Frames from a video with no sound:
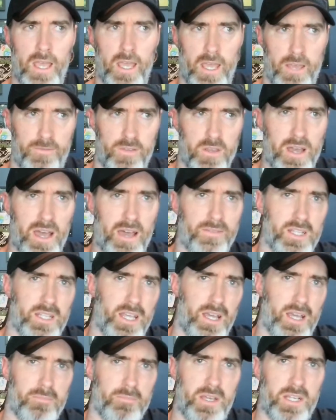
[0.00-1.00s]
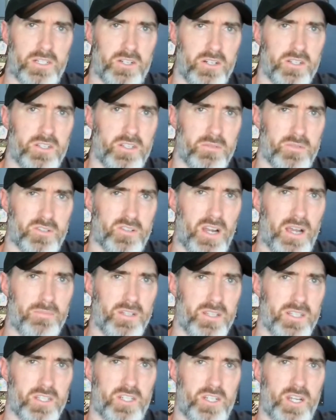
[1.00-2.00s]
If you haven't yet, make sure to subscribe to
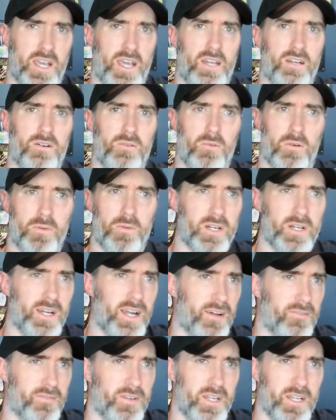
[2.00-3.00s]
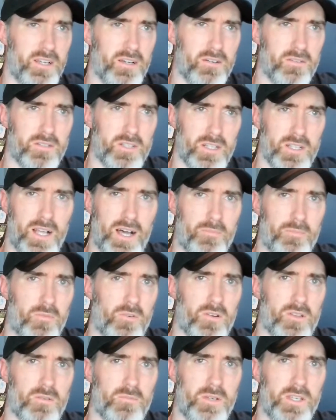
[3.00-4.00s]
this channel. We're putting out videos a lot
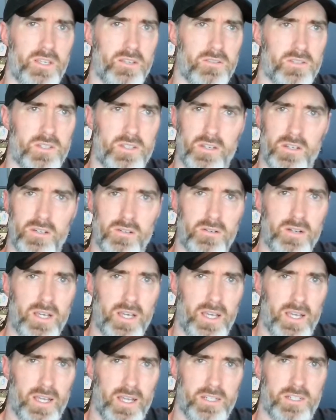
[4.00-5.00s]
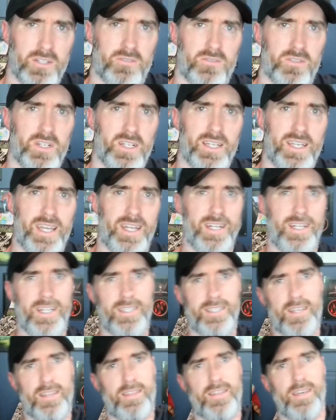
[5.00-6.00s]
more than we used to and just really getting
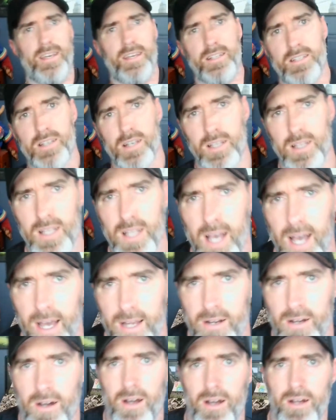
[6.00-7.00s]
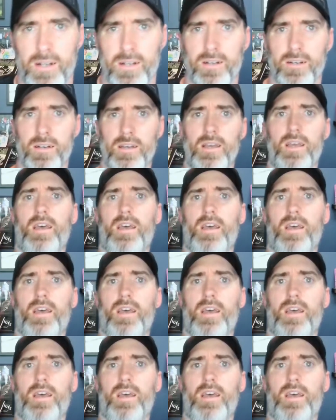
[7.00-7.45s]
into things a lot harder.